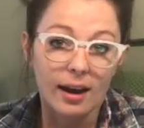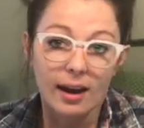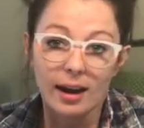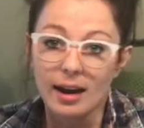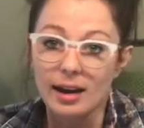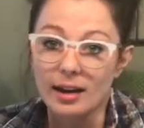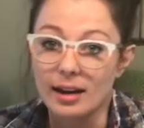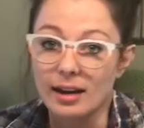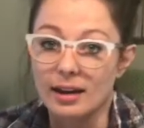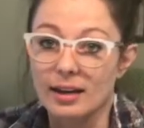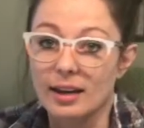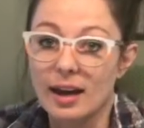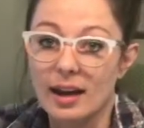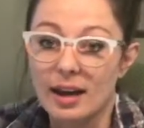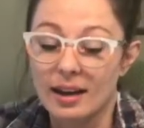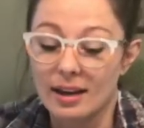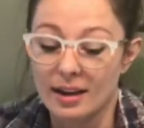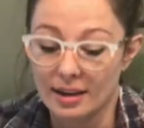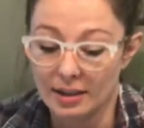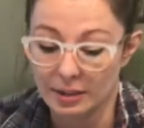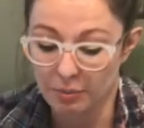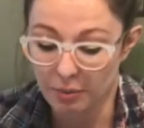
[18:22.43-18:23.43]
It,
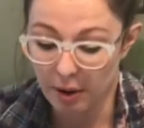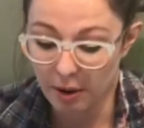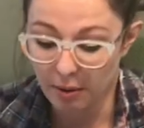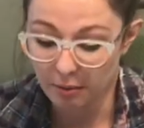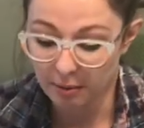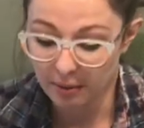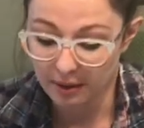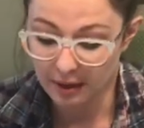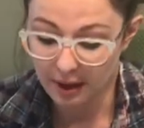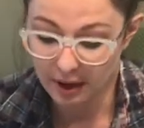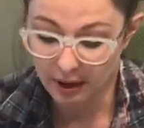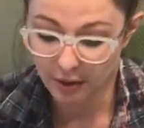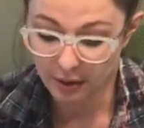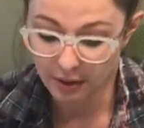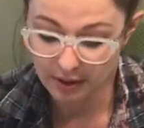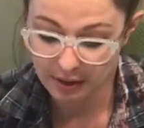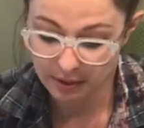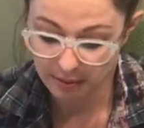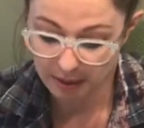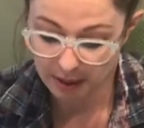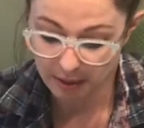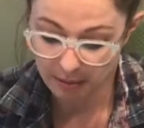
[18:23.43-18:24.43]
again, is probably not going
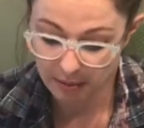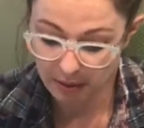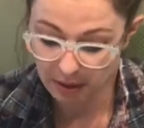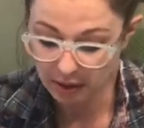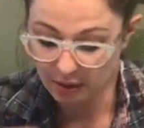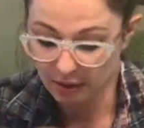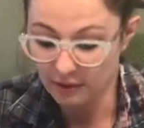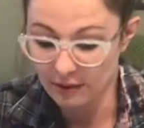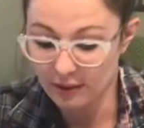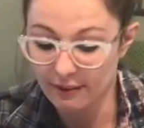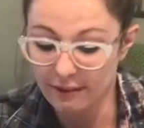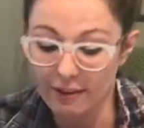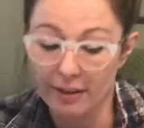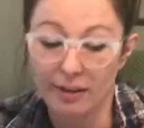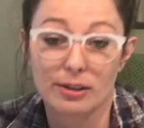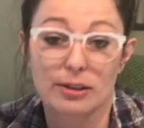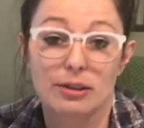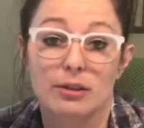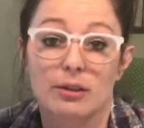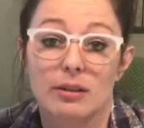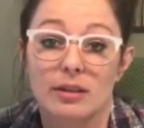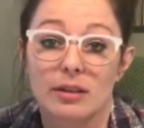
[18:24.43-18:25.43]
to make much of a
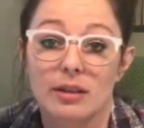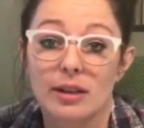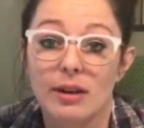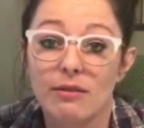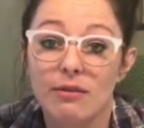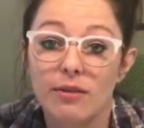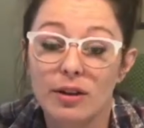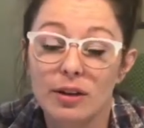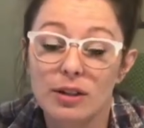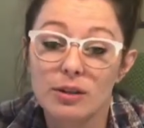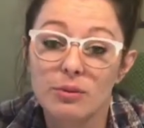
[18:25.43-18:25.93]
difference